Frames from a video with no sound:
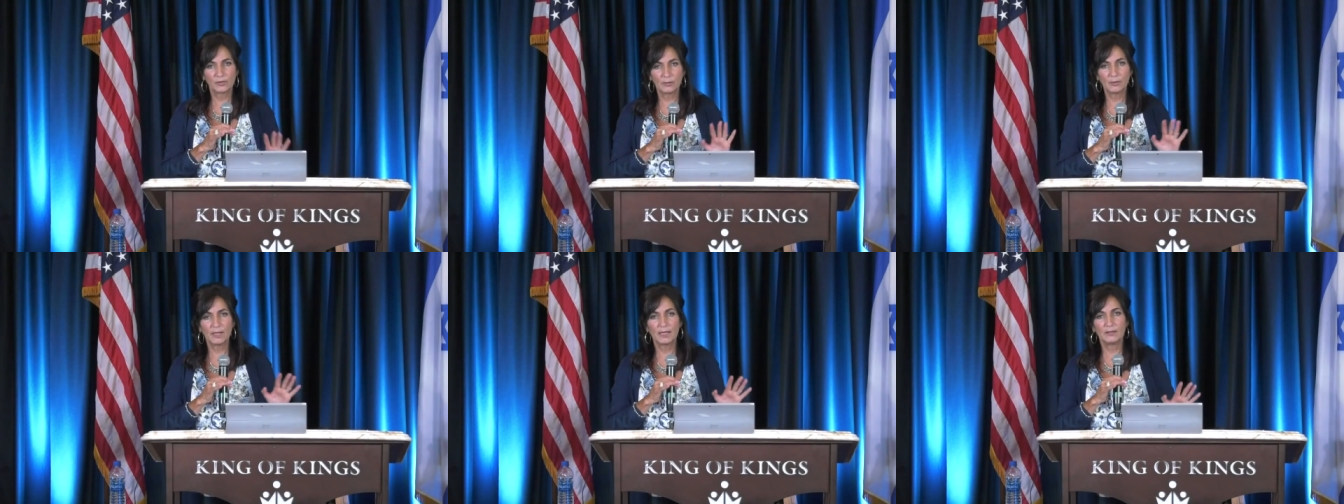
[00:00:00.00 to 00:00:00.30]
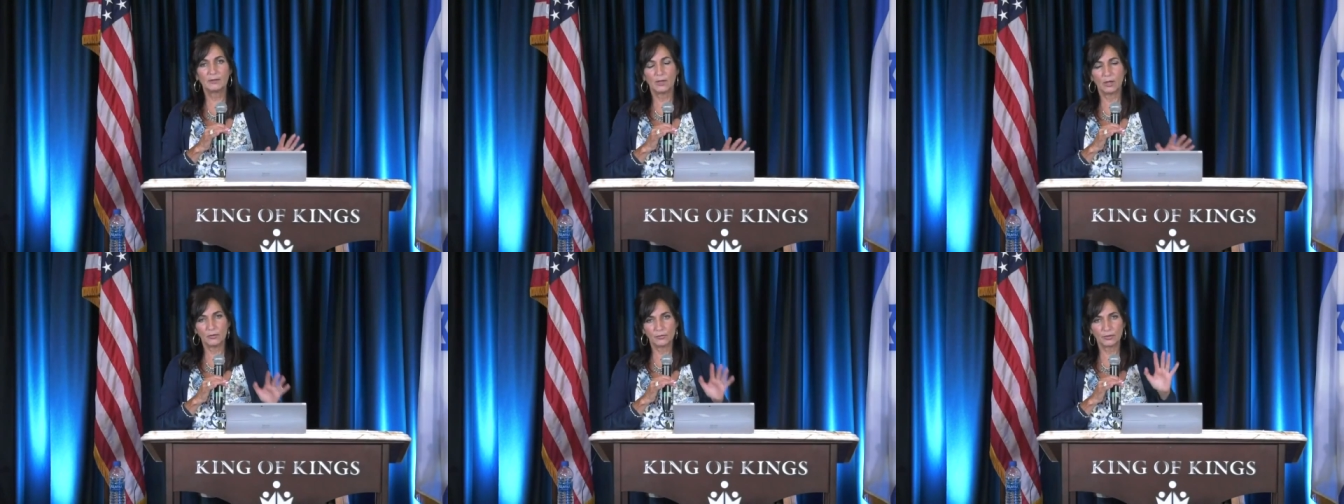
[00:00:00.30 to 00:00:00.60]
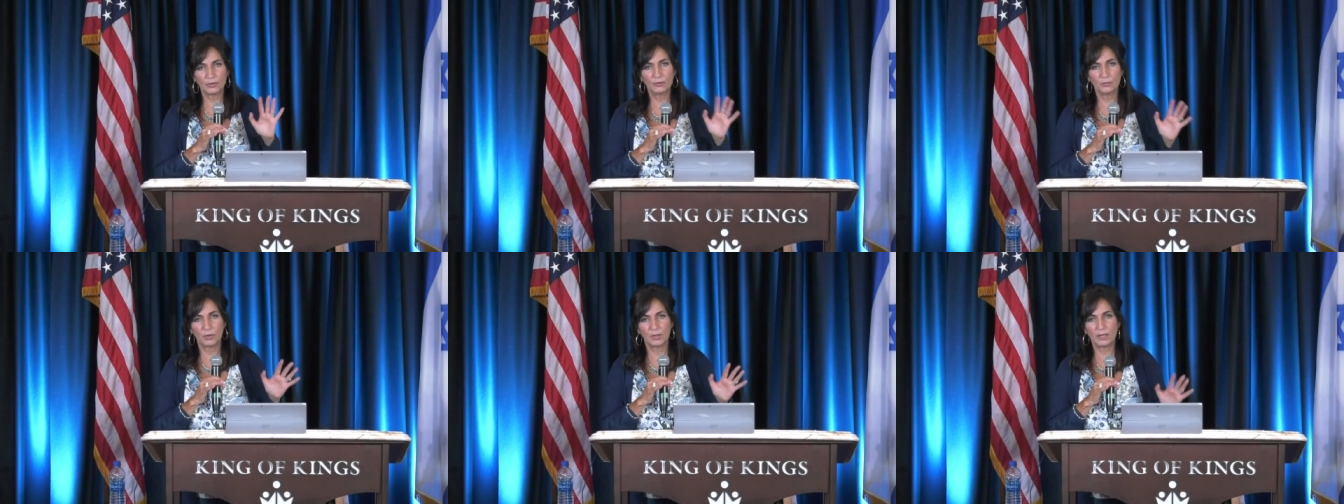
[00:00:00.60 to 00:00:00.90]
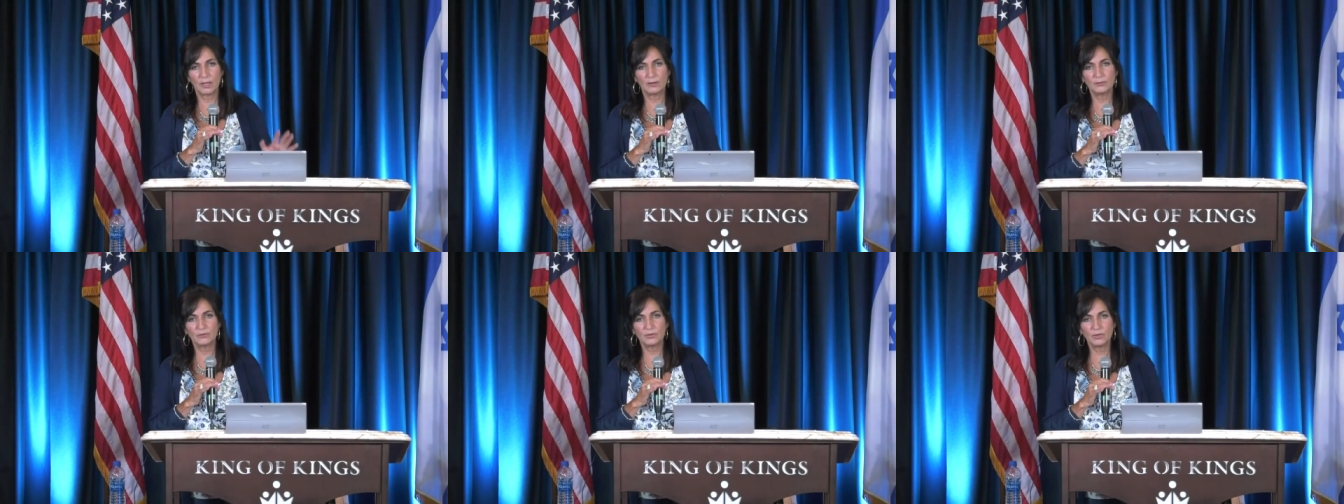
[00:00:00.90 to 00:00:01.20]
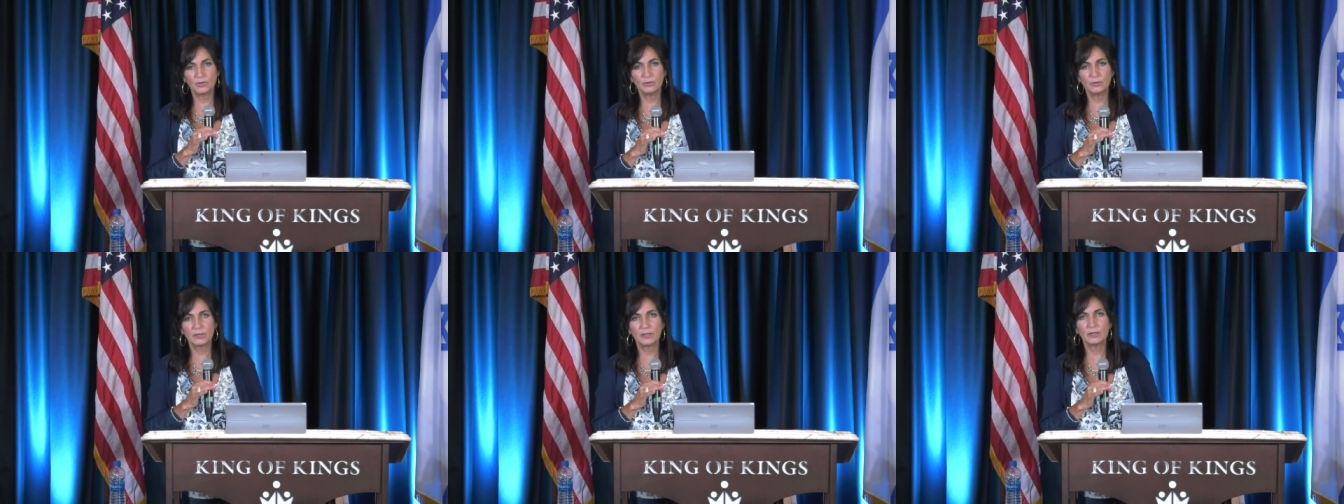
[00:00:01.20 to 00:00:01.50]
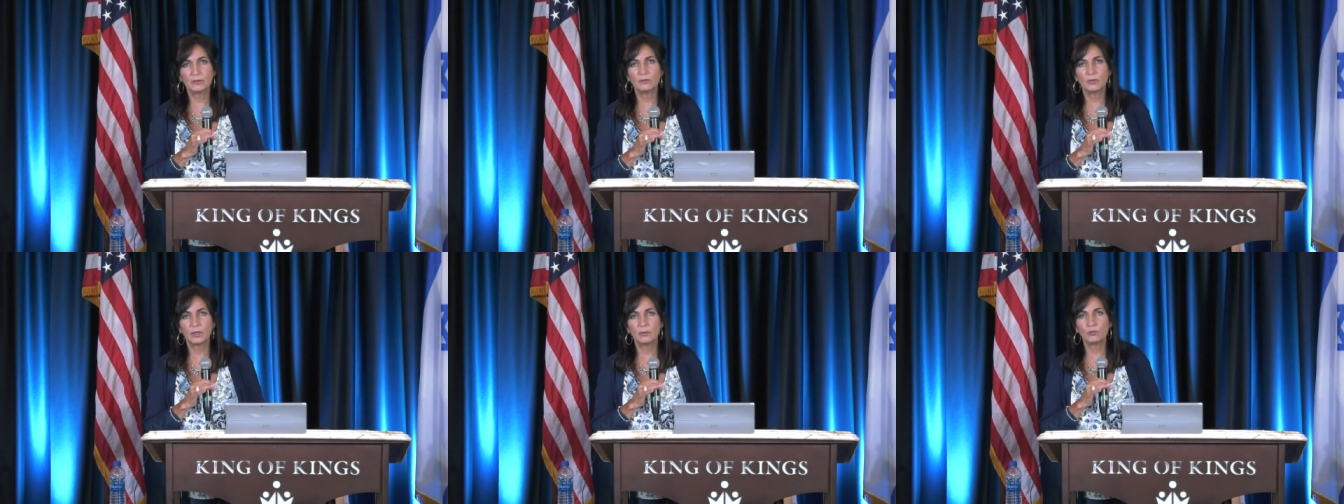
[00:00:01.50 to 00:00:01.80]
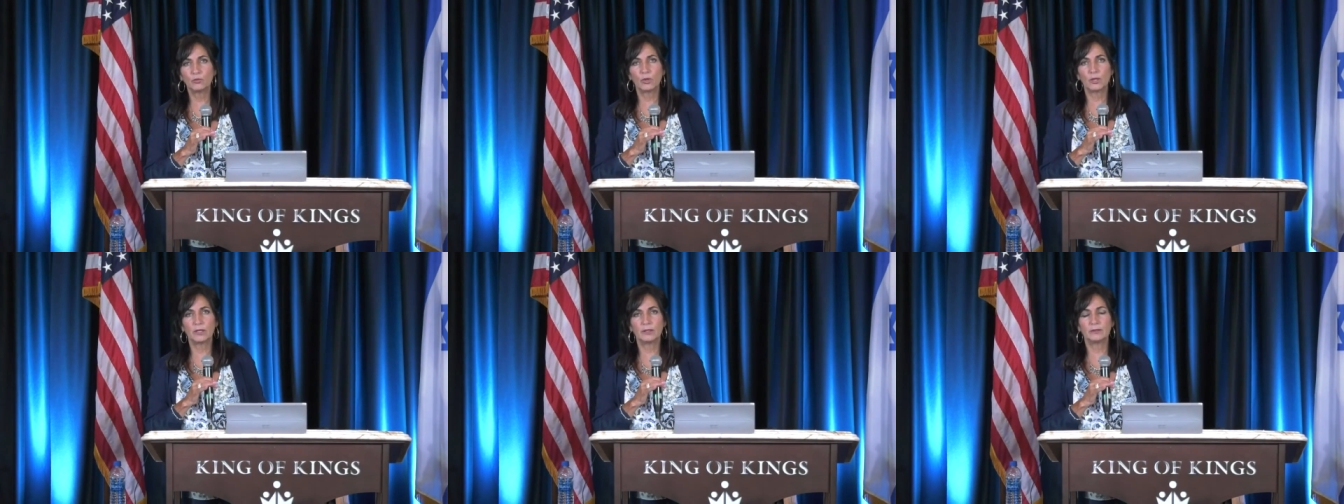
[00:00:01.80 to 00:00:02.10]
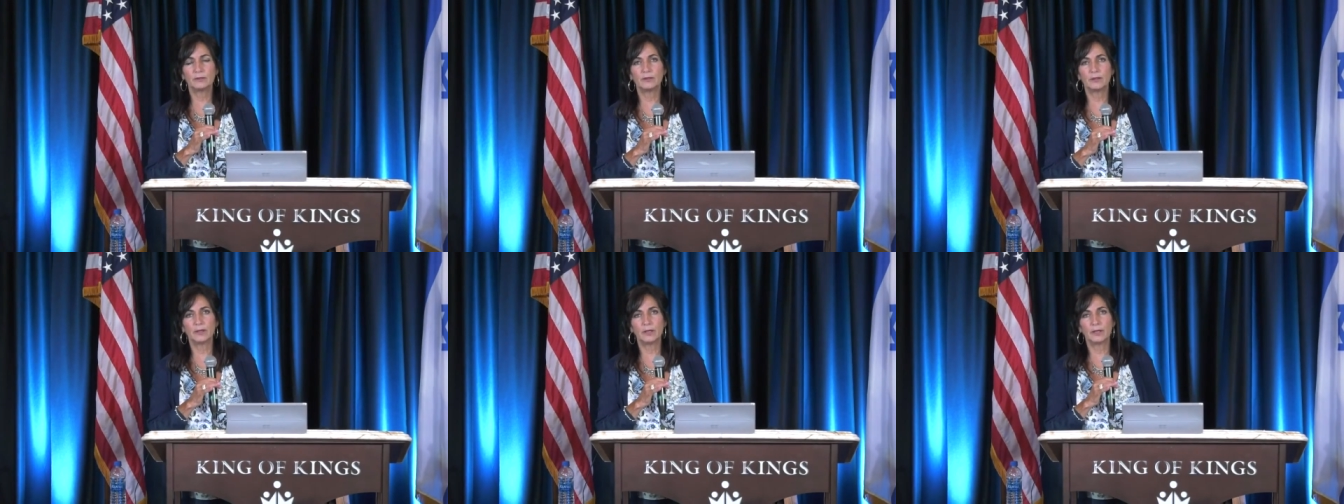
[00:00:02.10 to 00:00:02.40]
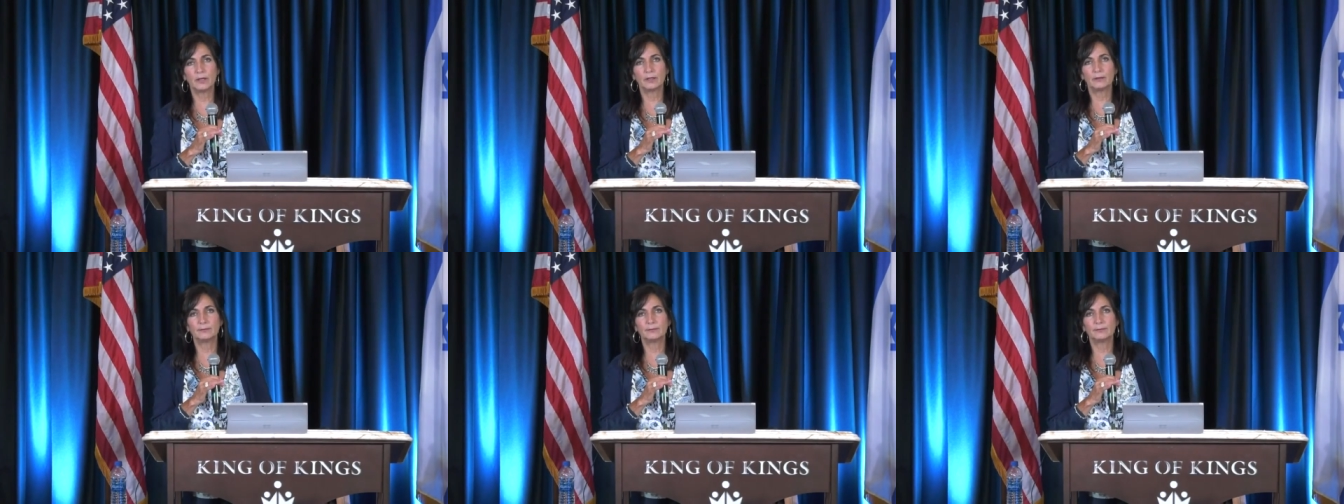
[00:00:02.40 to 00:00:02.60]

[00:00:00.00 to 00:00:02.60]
over what I'm doing and what